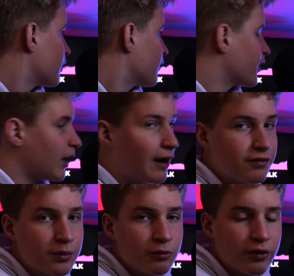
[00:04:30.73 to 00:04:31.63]
if I
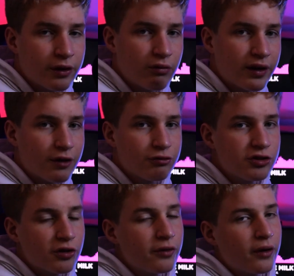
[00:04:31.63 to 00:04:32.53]
have them like right after
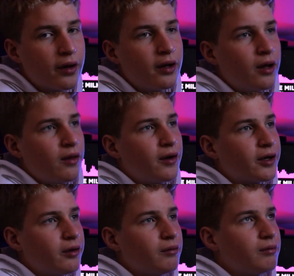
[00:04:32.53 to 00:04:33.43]
each other, then I
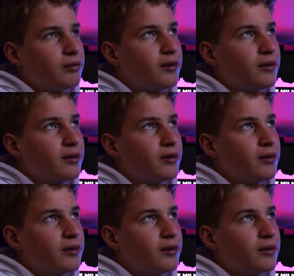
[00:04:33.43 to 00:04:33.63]
can